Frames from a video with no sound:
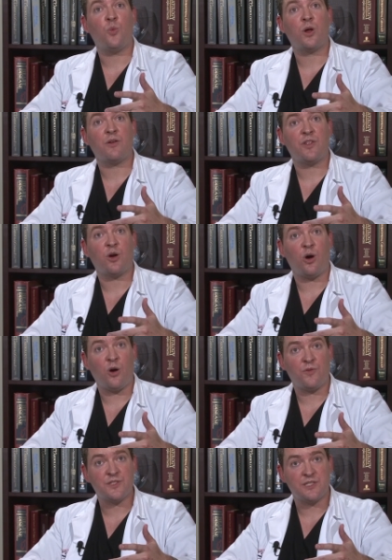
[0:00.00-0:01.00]
one of their
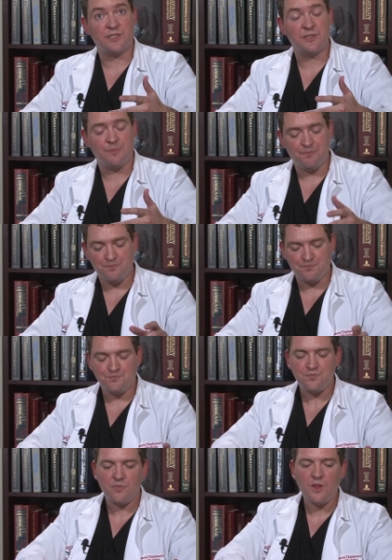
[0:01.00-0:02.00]
offices.
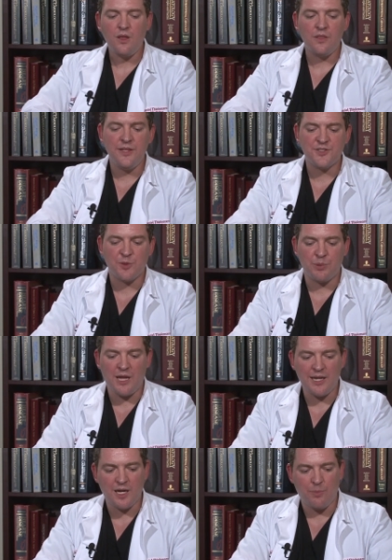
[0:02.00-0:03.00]
These
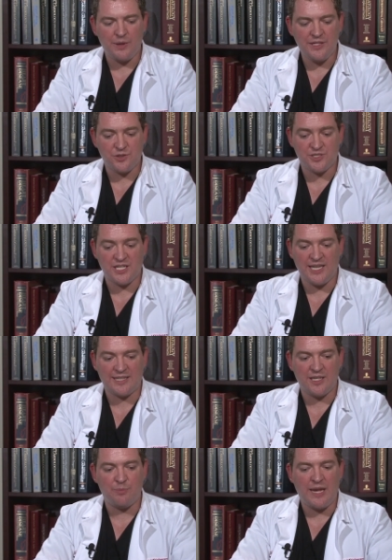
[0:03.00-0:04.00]
supply companies are
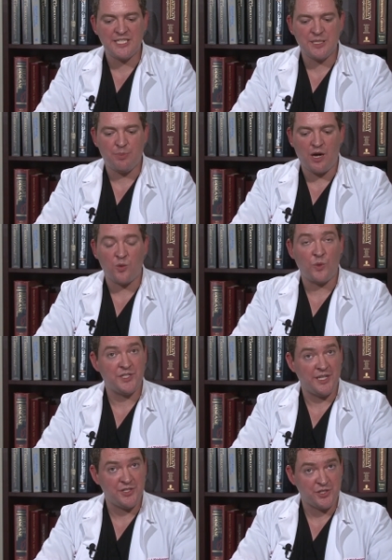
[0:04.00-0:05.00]
selected based upon
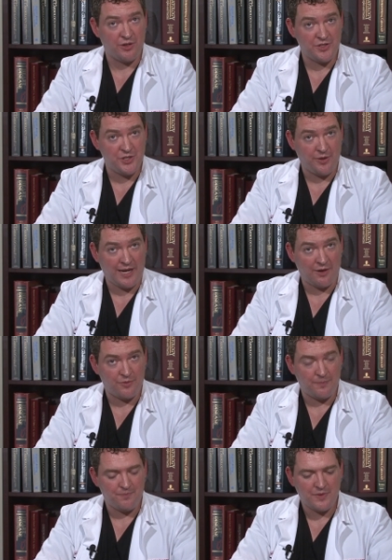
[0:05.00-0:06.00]
which insurance you
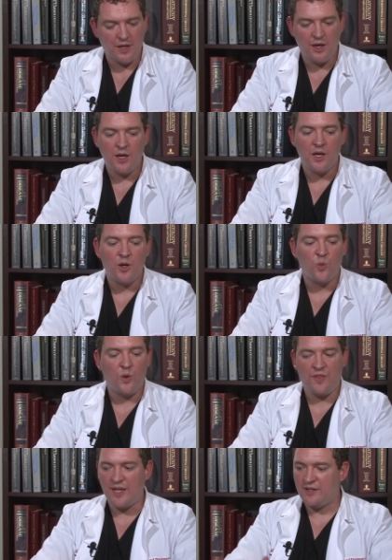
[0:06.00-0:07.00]
have.
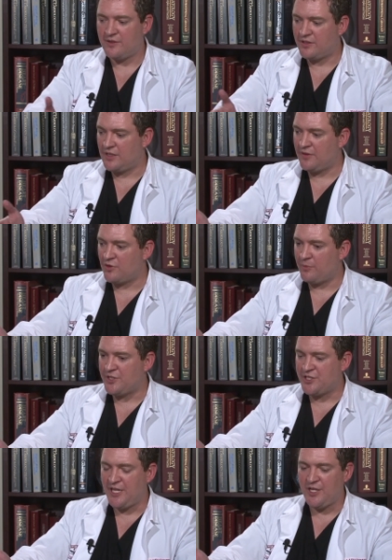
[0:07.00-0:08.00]
When they deliver a
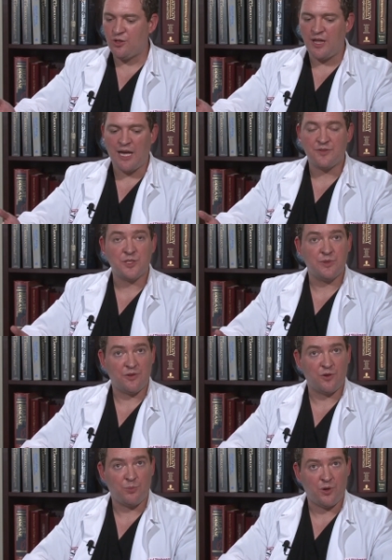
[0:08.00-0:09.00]
machine, you'll have some
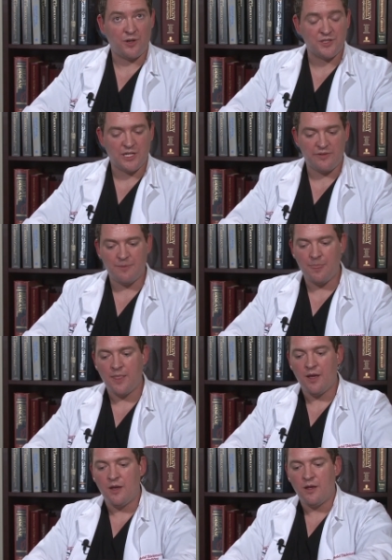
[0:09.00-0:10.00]
different parts of it.
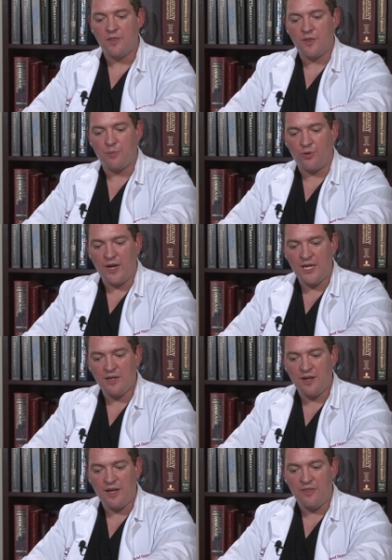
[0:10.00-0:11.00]
The
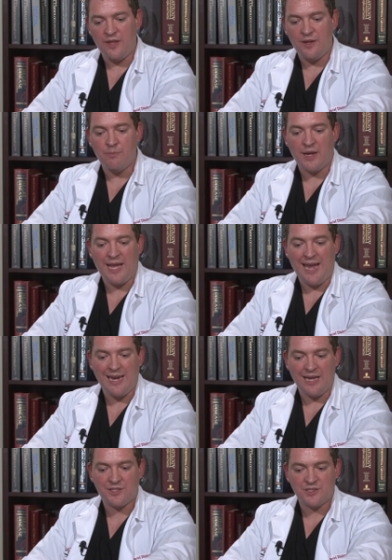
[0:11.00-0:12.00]
brain and the
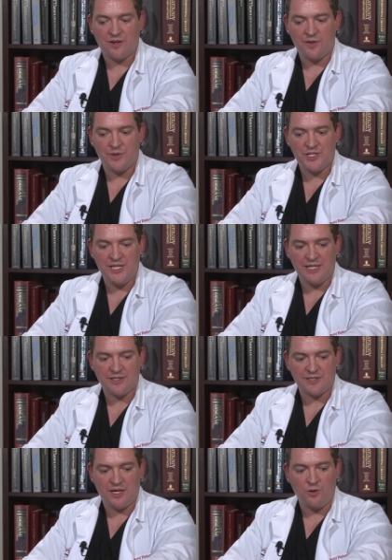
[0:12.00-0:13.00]
mechanics of the machine
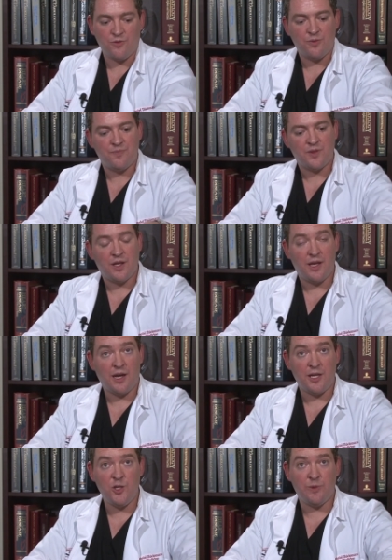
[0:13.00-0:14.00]
itself,
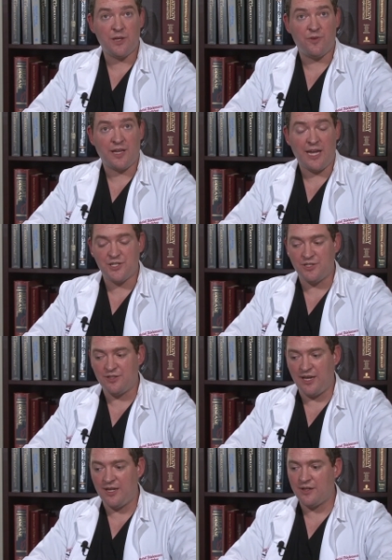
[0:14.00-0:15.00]
a humidification
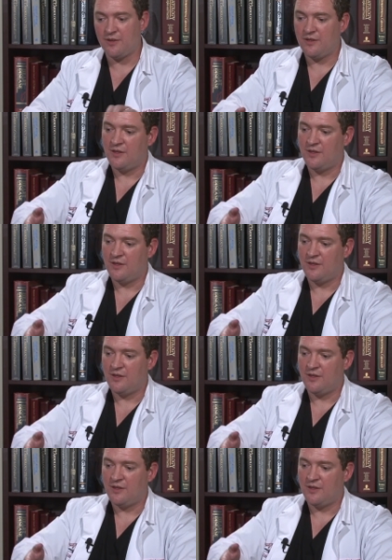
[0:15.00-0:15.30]
tank,